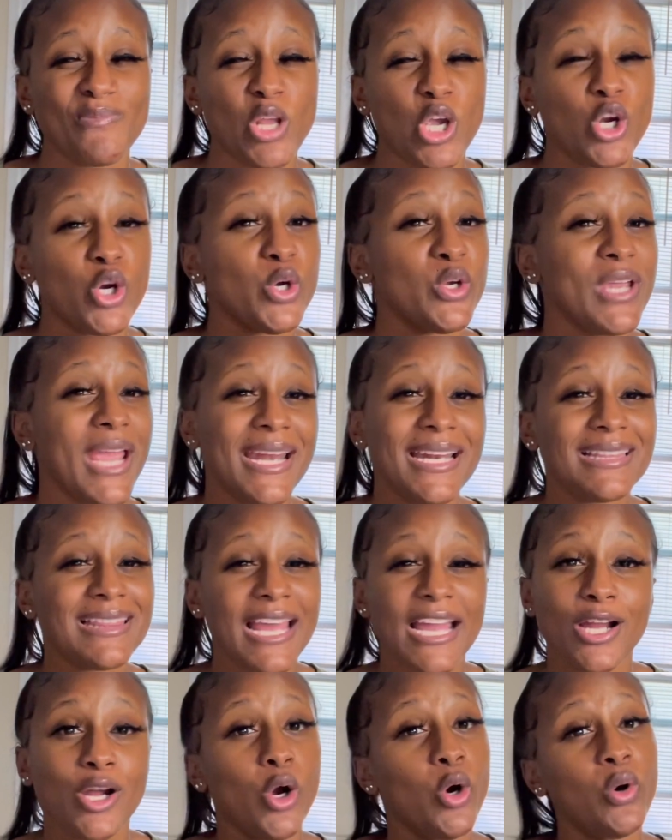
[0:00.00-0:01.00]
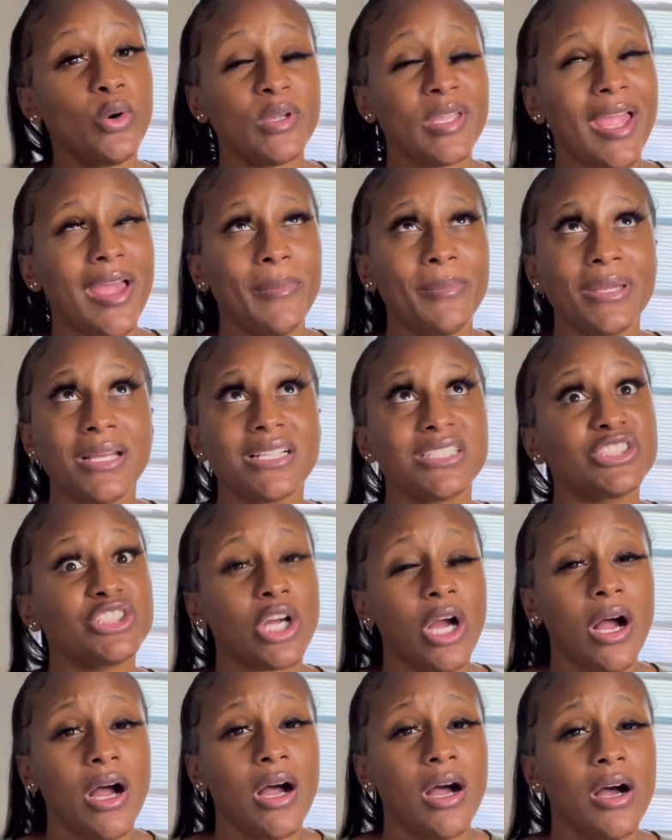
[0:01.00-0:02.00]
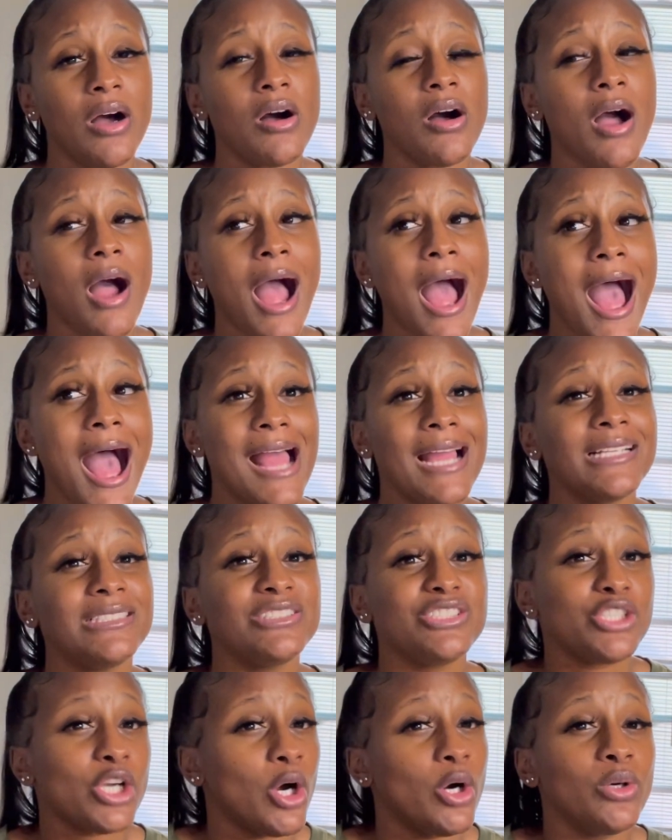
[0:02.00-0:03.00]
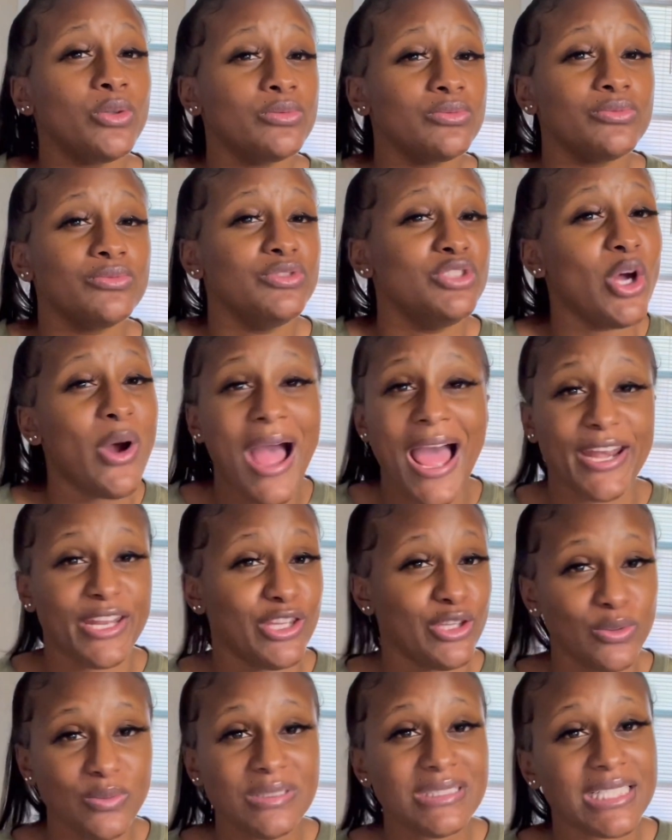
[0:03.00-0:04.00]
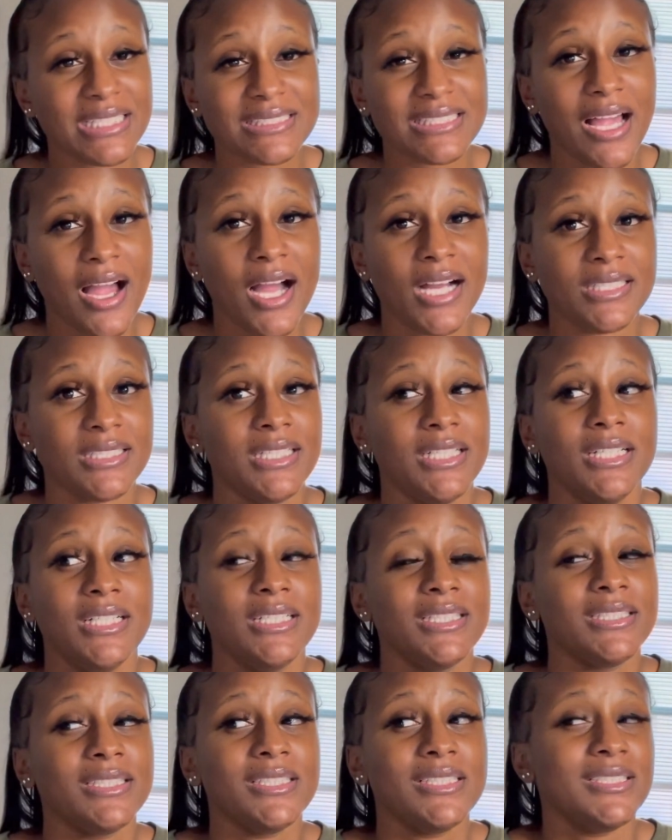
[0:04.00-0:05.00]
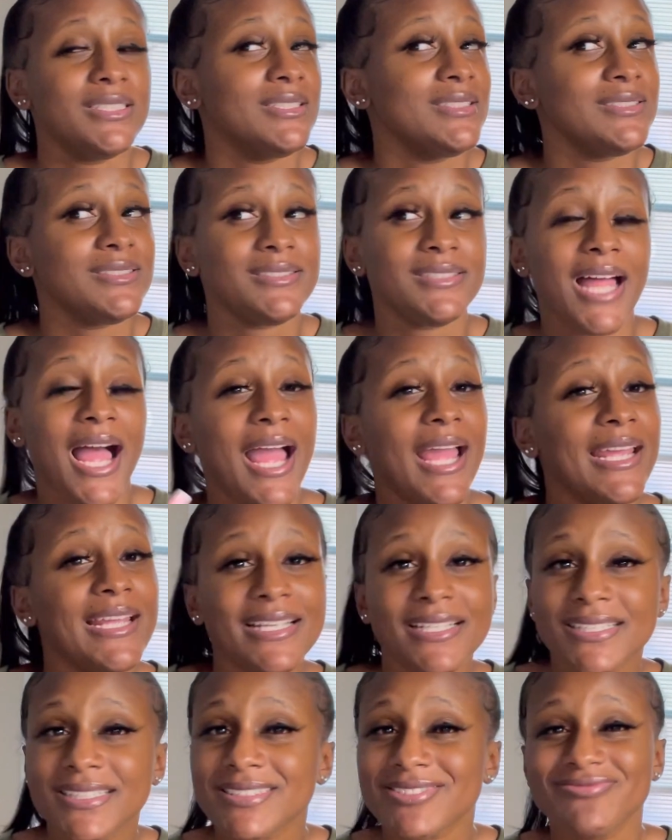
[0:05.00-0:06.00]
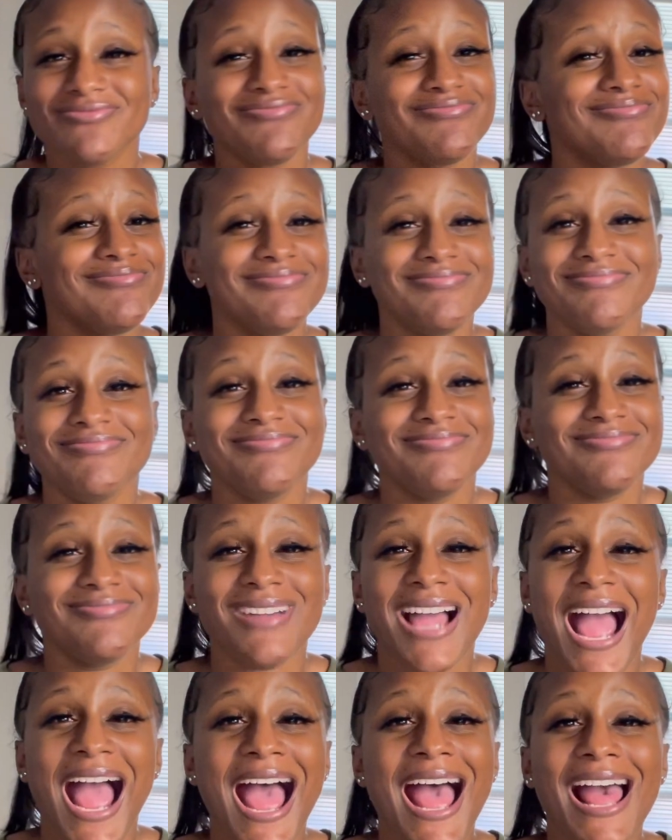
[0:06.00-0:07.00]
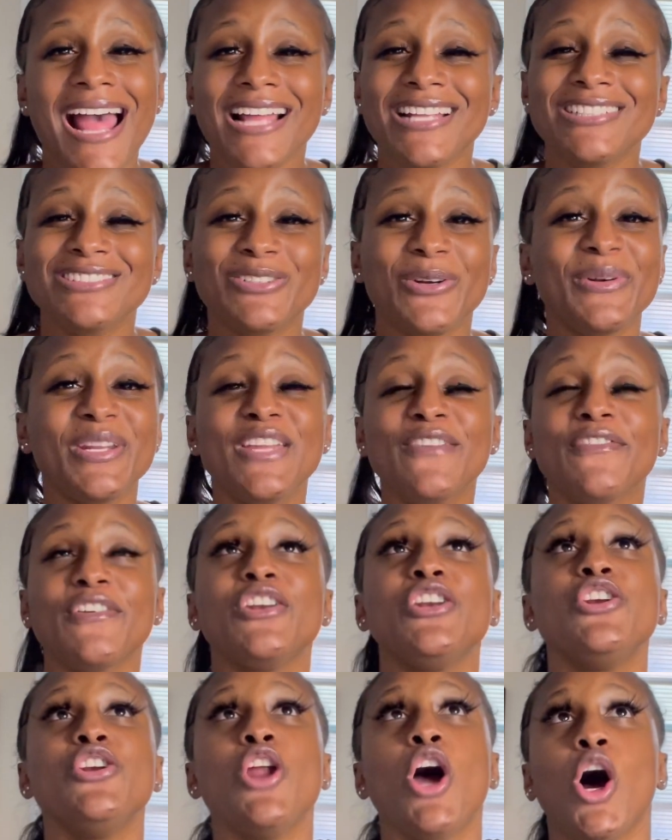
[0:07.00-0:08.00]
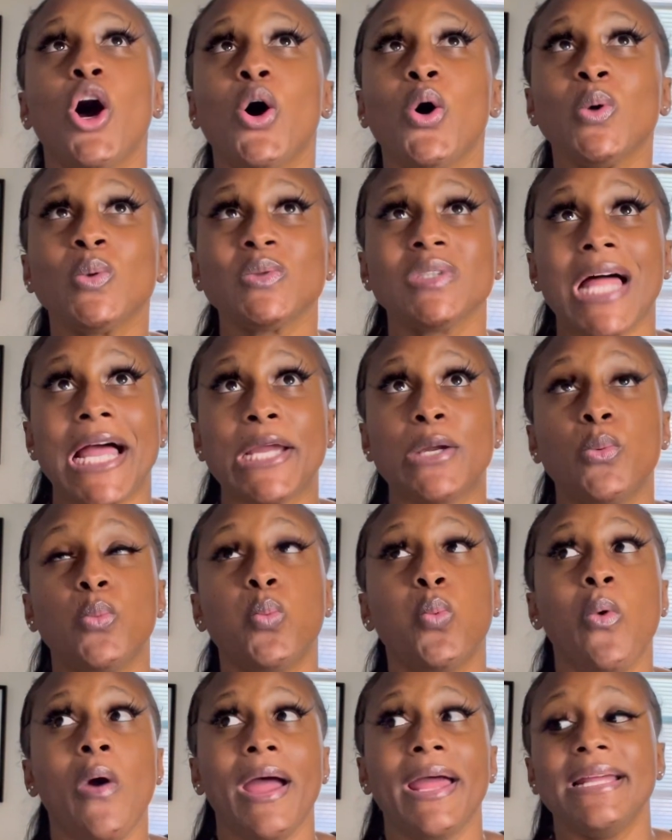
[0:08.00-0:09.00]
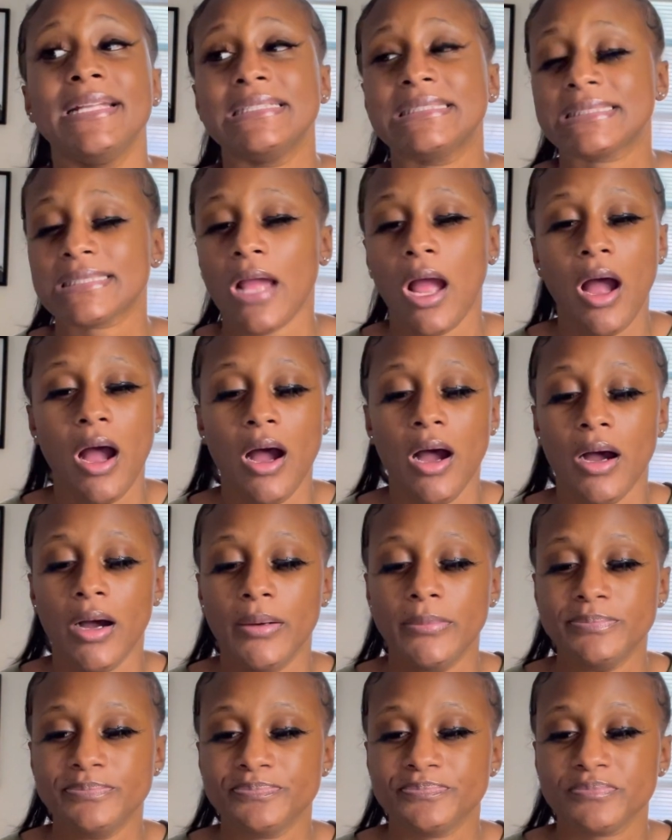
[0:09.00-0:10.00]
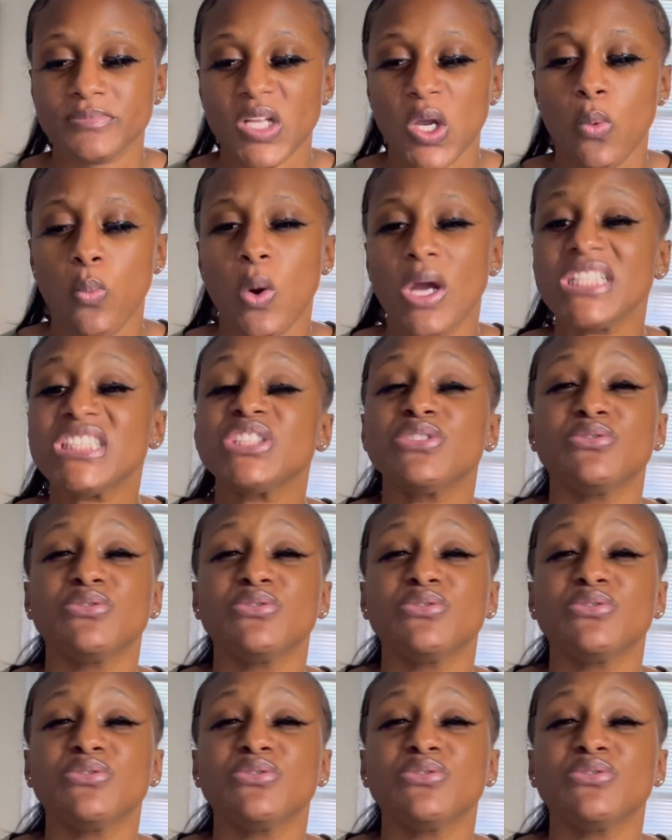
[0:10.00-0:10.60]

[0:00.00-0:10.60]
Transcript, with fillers: created that goal yet because y'all, I don't know how to use TikTok. Like, I don't even know like what's um what's